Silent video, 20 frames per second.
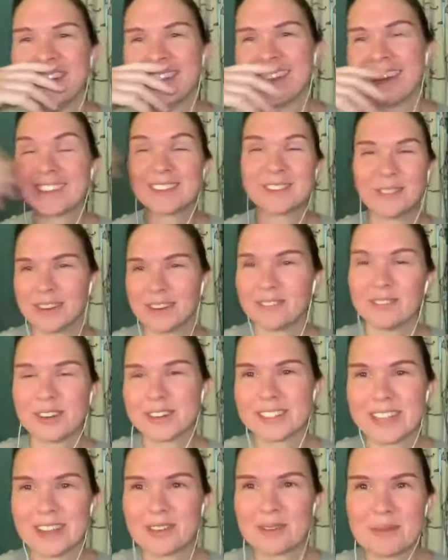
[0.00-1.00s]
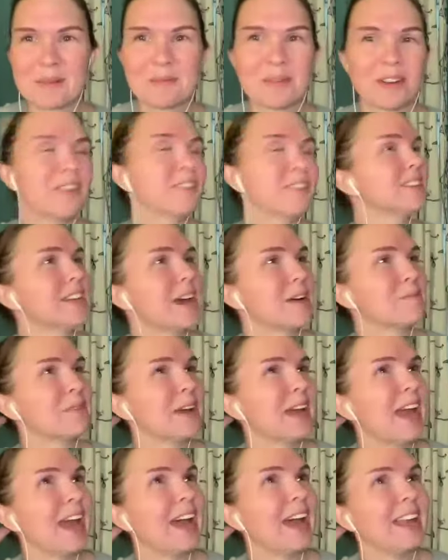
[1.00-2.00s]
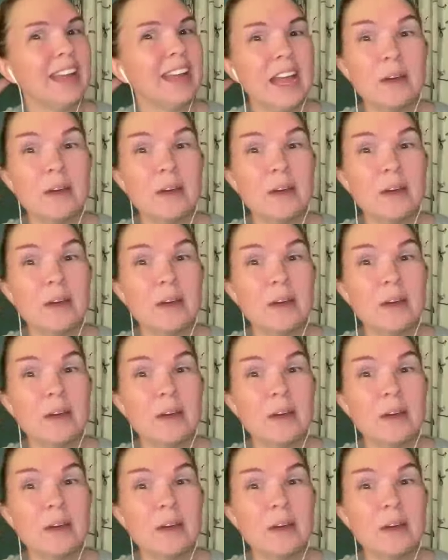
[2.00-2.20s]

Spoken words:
That's the one, of course, I remember off the top of my head.